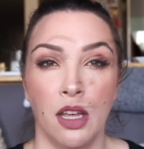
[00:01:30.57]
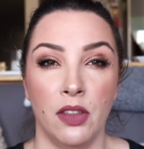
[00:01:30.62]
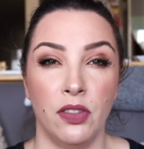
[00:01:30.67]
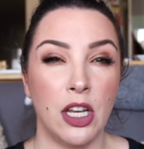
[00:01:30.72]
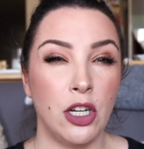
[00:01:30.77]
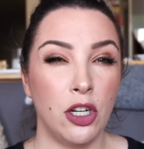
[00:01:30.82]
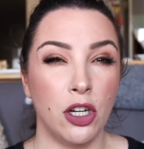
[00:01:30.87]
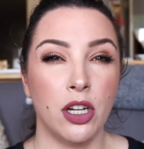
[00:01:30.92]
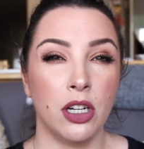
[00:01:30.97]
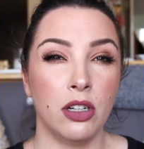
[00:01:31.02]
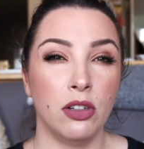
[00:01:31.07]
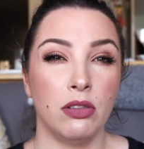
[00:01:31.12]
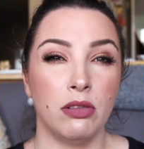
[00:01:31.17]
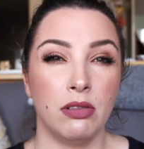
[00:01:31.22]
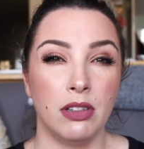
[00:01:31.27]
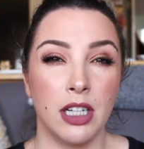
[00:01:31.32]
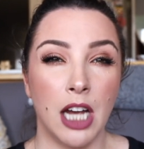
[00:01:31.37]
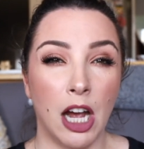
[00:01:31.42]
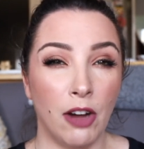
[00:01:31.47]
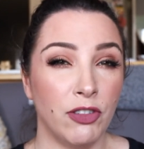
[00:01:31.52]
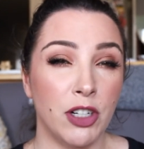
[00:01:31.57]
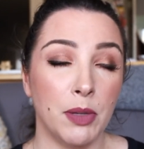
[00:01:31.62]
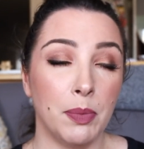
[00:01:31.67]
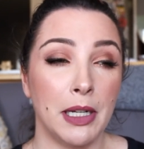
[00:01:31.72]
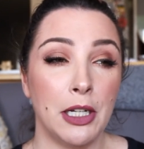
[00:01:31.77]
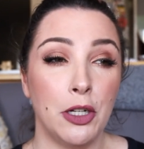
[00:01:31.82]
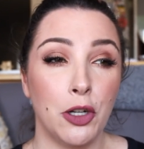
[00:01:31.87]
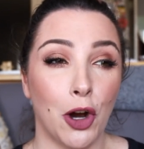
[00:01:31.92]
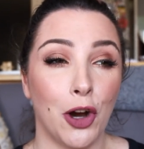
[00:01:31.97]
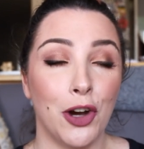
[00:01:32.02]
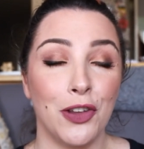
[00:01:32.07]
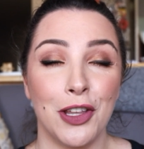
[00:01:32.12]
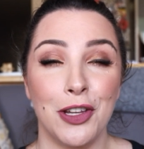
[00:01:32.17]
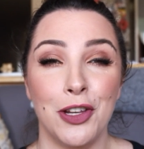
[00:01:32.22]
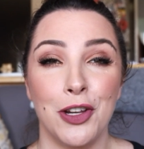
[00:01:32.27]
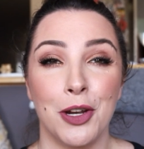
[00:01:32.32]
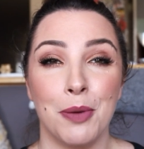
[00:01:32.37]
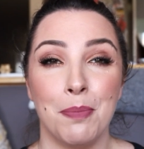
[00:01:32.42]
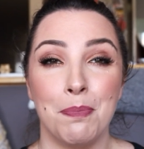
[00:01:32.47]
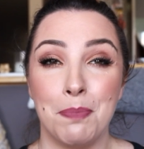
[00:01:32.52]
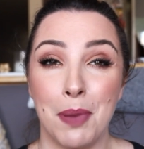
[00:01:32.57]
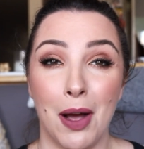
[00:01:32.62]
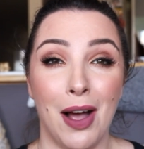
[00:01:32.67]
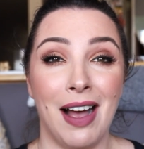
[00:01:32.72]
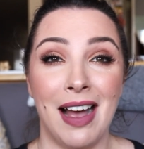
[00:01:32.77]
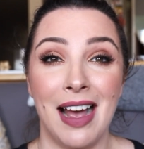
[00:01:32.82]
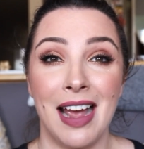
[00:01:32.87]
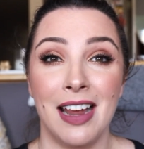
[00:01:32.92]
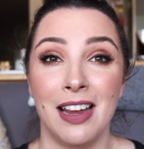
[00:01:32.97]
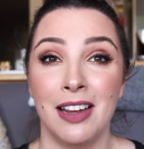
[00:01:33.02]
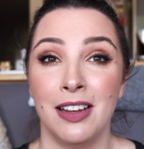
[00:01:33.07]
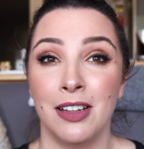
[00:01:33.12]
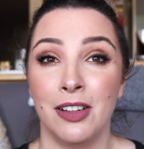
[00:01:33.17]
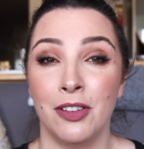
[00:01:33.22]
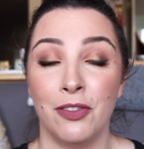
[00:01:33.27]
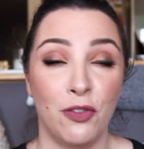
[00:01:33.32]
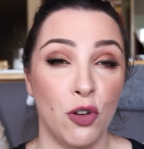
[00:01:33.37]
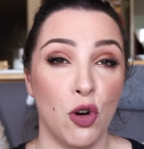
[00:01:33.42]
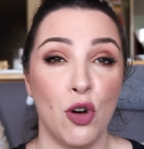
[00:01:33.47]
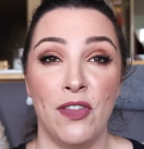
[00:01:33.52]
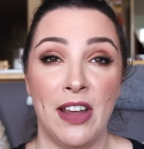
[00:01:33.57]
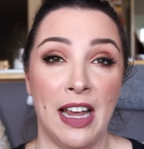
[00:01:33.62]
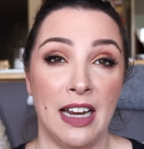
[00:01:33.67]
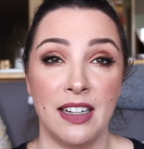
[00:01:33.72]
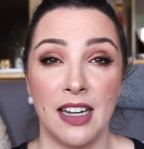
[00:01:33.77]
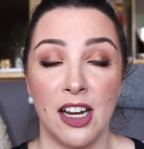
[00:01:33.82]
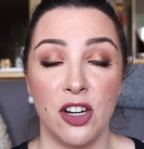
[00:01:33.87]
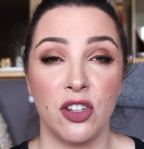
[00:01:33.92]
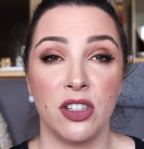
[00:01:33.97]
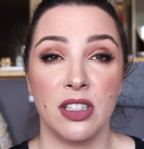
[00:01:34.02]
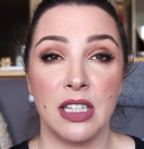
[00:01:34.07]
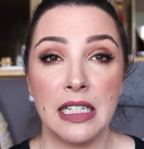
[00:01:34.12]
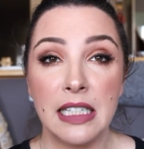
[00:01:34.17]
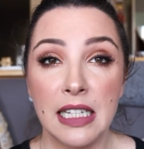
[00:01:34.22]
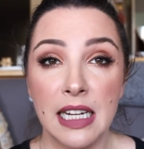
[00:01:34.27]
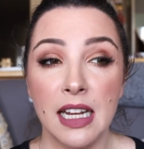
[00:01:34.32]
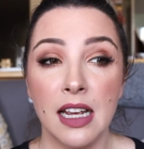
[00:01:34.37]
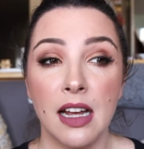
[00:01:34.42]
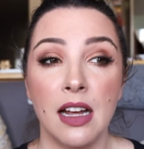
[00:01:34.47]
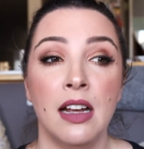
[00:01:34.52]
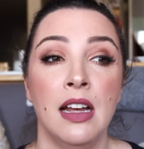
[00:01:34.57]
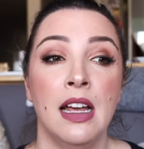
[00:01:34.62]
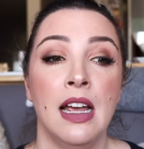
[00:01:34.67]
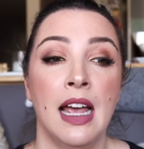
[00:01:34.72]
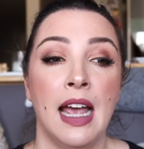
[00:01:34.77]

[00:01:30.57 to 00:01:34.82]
then you can comfortably know that you can buy four foundations a year